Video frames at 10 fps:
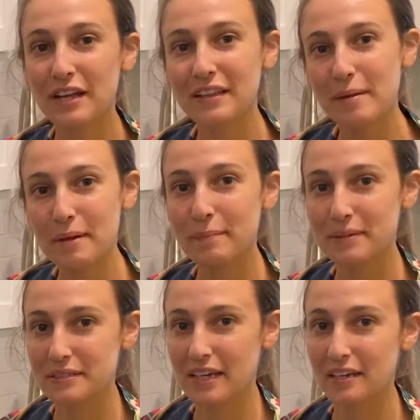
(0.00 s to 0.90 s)
I let my
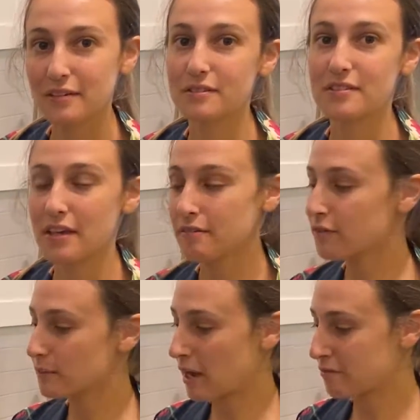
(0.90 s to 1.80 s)
potatoes sit
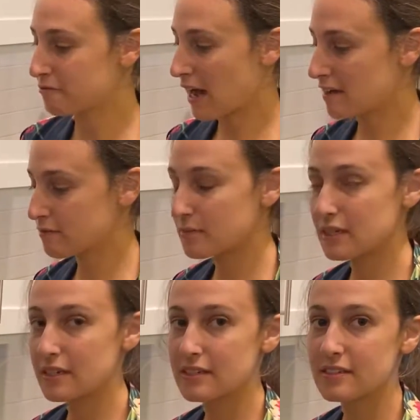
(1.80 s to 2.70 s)
for about 5
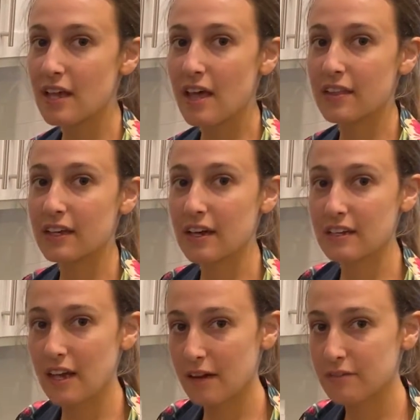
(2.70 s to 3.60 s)
minutes, they kind
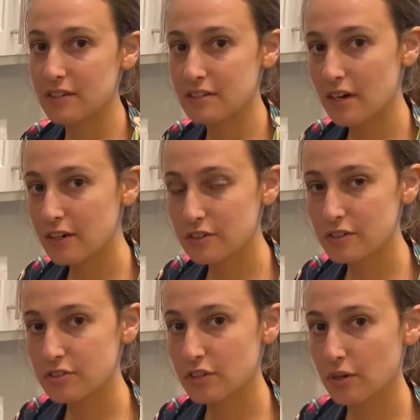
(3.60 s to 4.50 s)
of have this
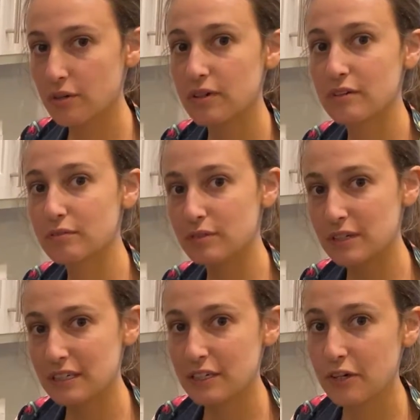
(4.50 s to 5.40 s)
undertone of
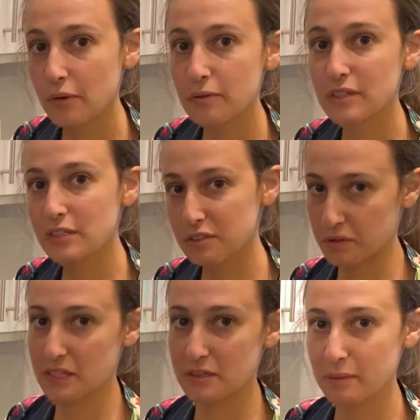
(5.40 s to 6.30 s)
really golden
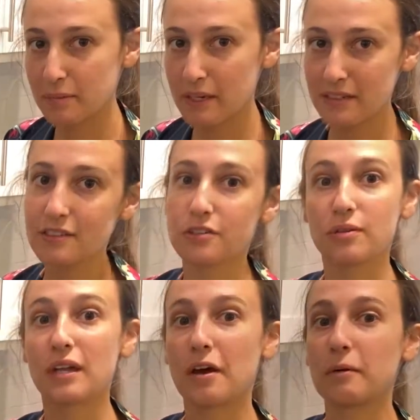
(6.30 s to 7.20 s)
crispy bits. So
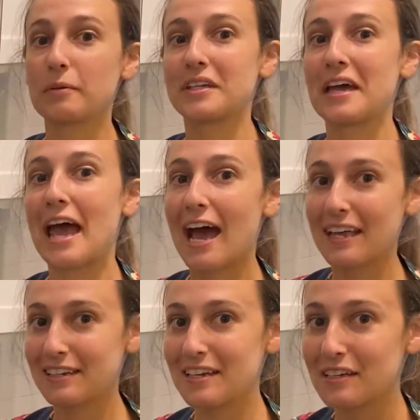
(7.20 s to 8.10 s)
now I'm going to
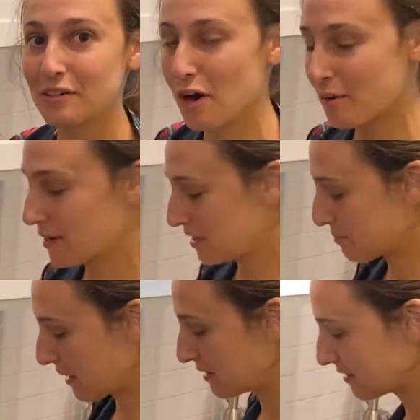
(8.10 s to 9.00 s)
add in all my
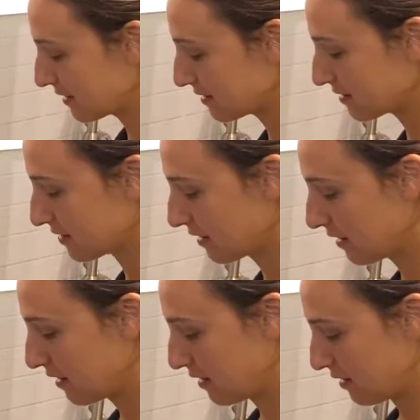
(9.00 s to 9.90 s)
spices,
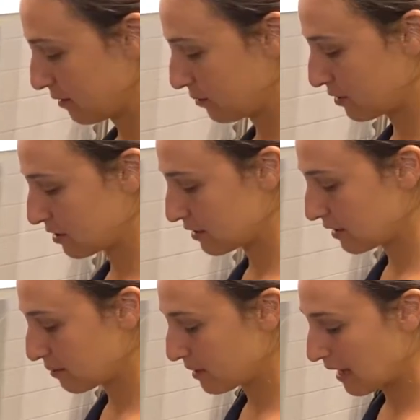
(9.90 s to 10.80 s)
which is
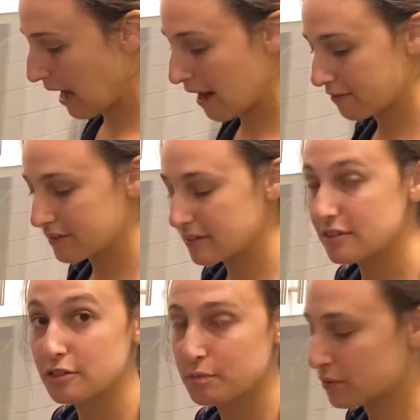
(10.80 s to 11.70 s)
going to be 1/2
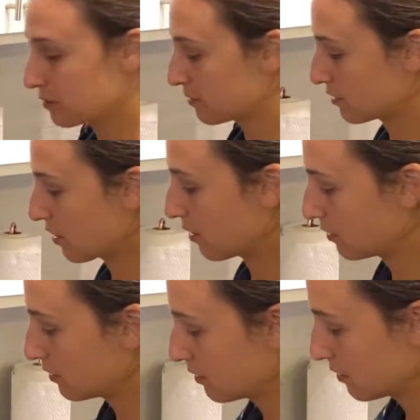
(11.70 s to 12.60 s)
teaspoon of
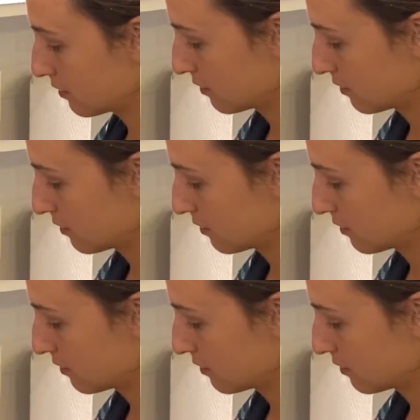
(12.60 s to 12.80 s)
salt.